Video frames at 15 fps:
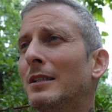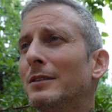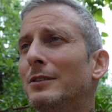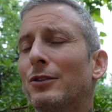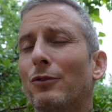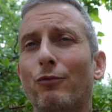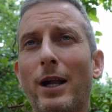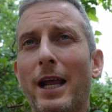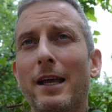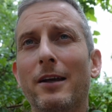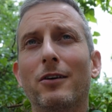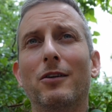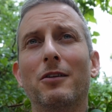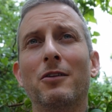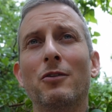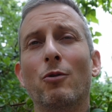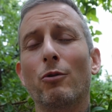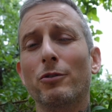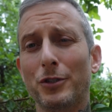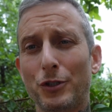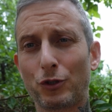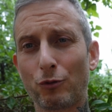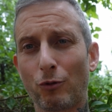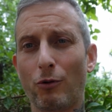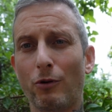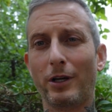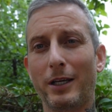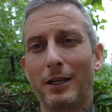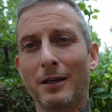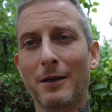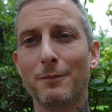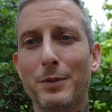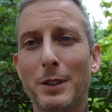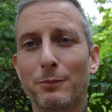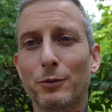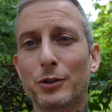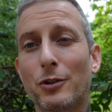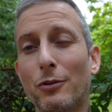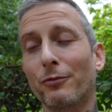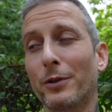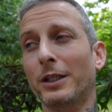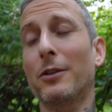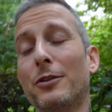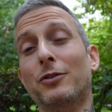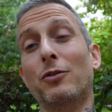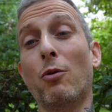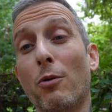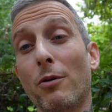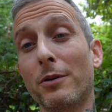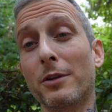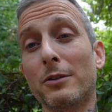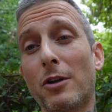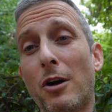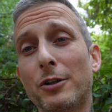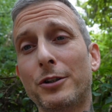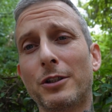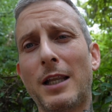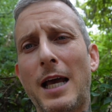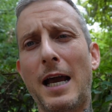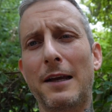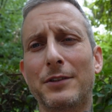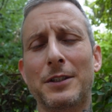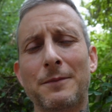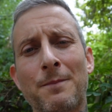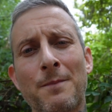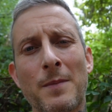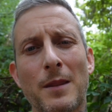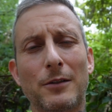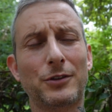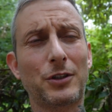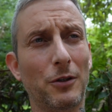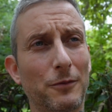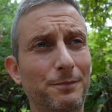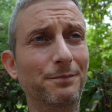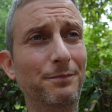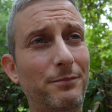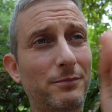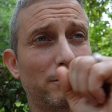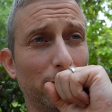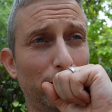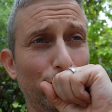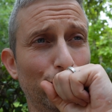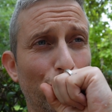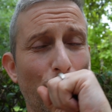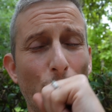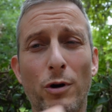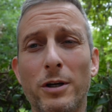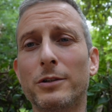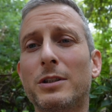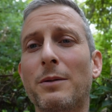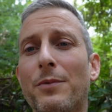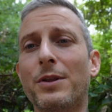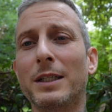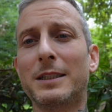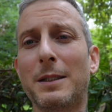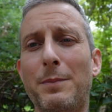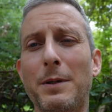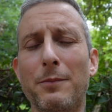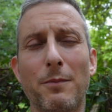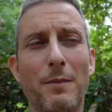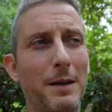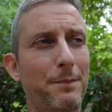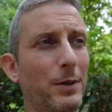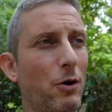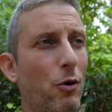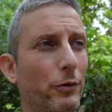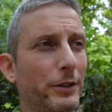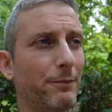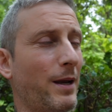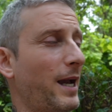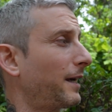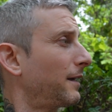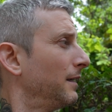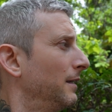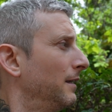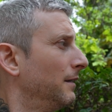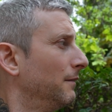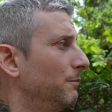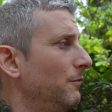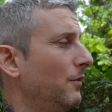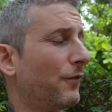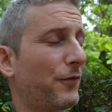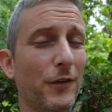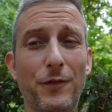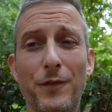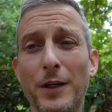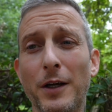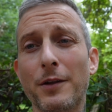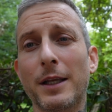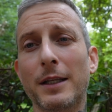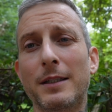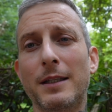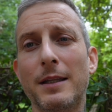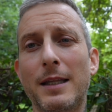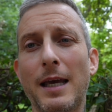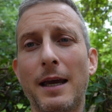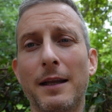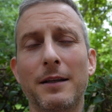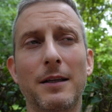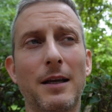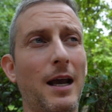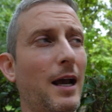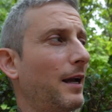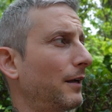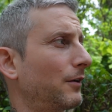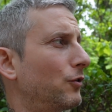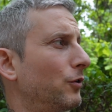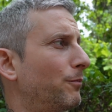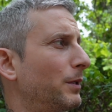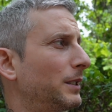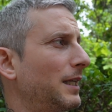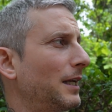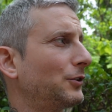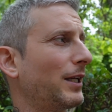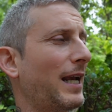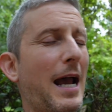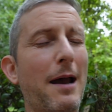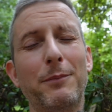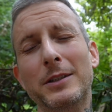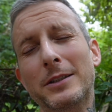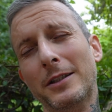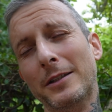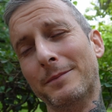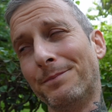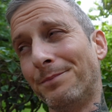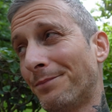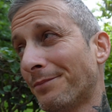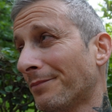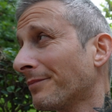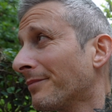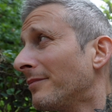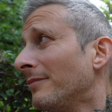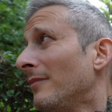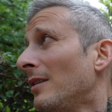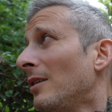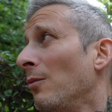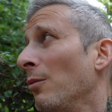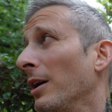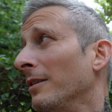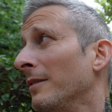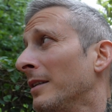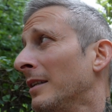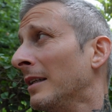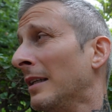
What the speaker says: derail, or destroy people's careers or their larger lives. So what are some things that people might be holding back for fear that could potentially happen to them? Well,